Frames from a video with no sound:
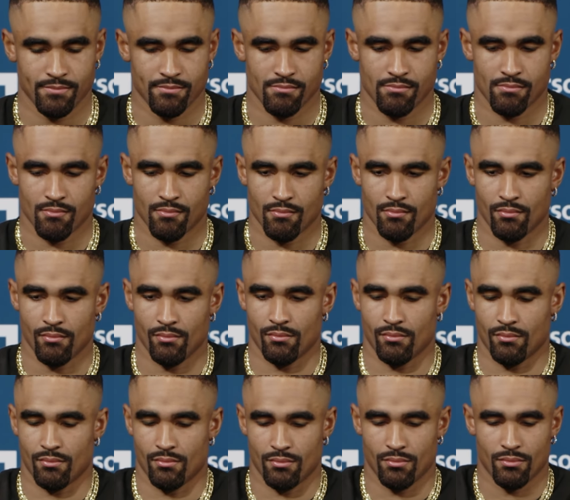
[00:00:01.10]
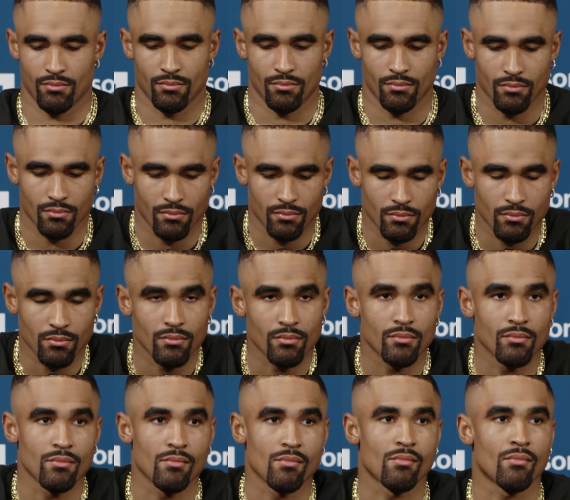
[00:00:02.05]

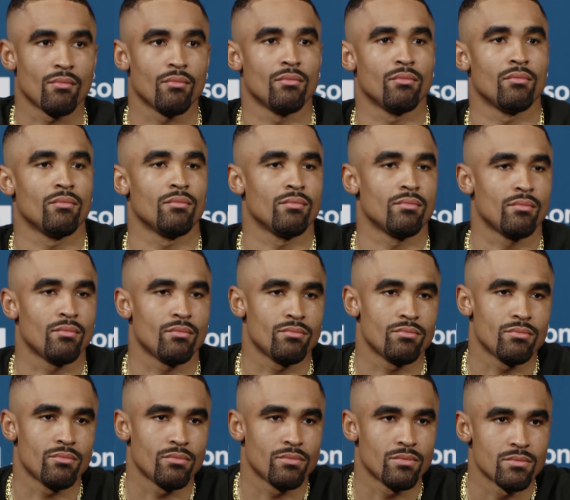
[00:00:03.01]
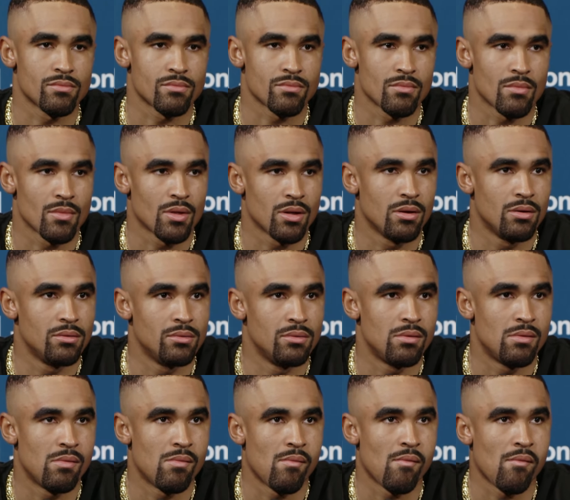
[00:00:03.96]

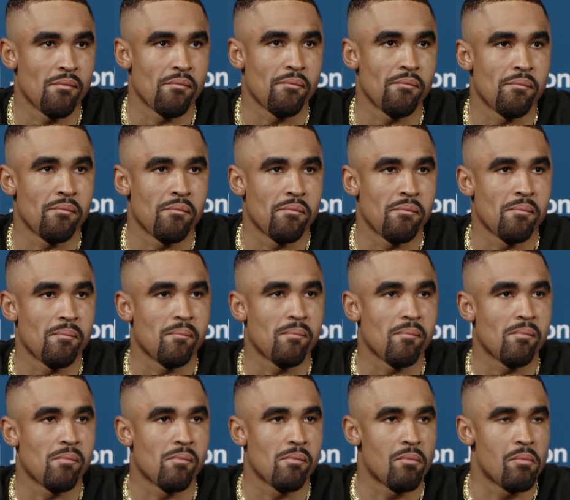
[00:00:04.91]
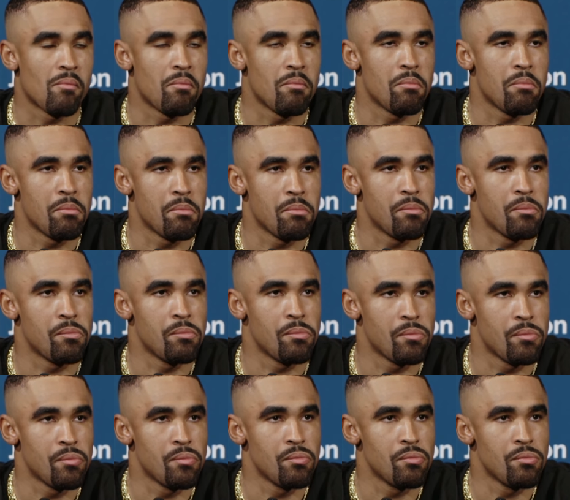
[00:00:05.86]

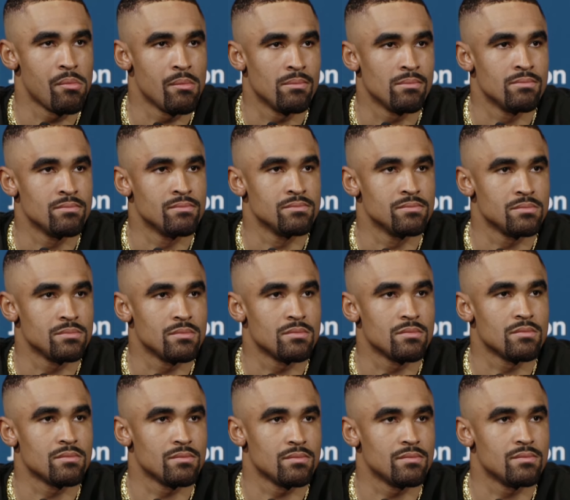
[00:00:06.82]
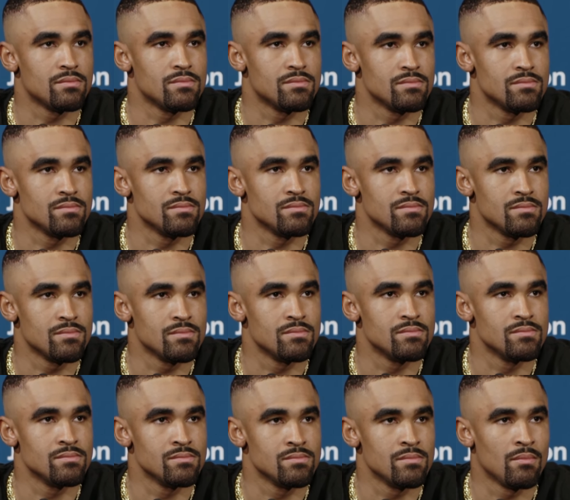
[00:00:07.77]

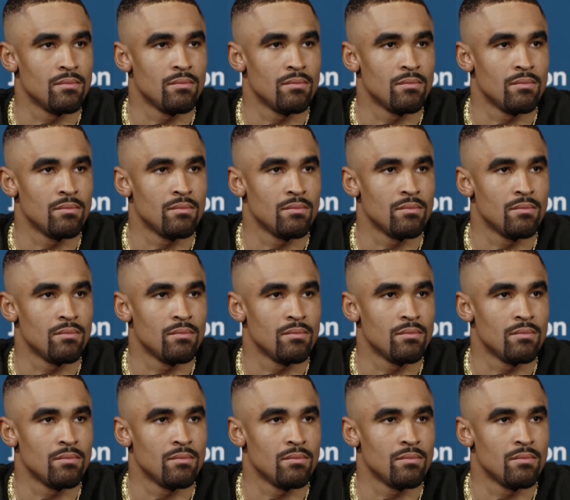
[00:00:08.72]
(no one is talking)